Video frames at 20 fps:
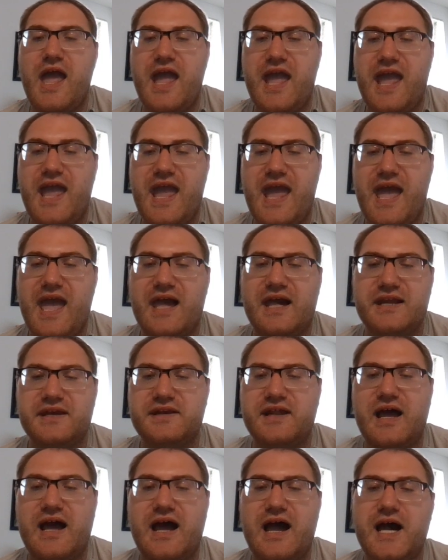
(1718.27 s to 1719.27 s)

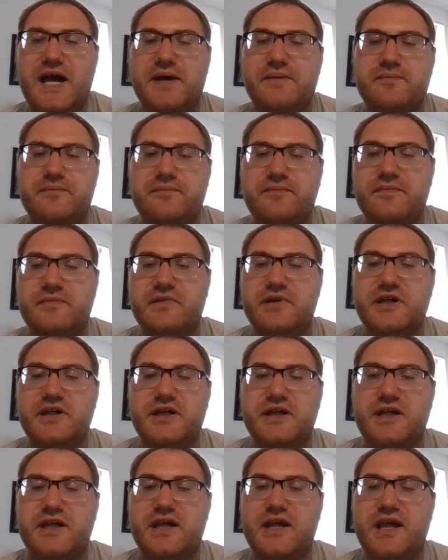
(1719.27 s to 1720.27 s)
and
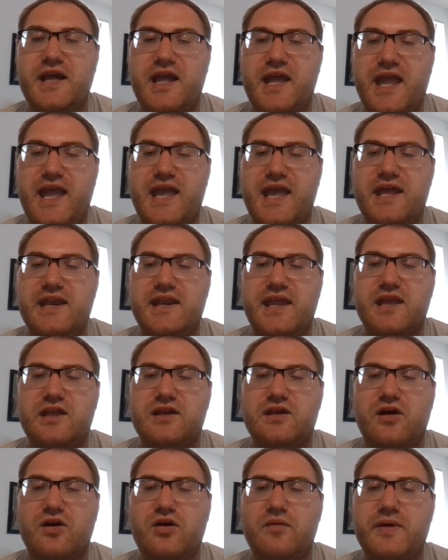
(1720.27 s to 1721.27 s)

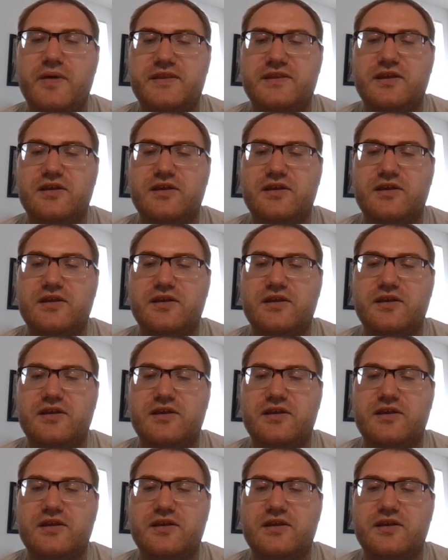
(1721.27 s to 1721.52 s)
but